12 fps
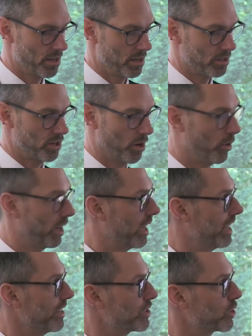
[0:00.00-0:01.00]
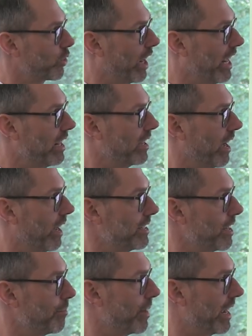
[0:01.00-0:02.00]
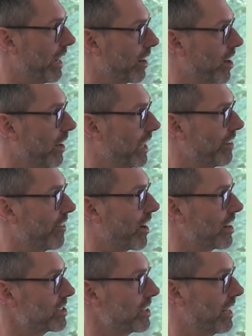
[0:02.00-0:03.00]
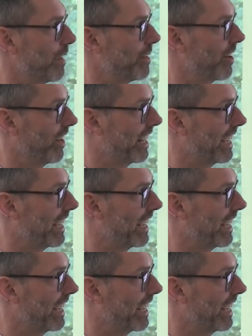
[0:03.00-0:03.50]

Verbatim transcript: So in a screen uh, done by a colleague of ours named Aaron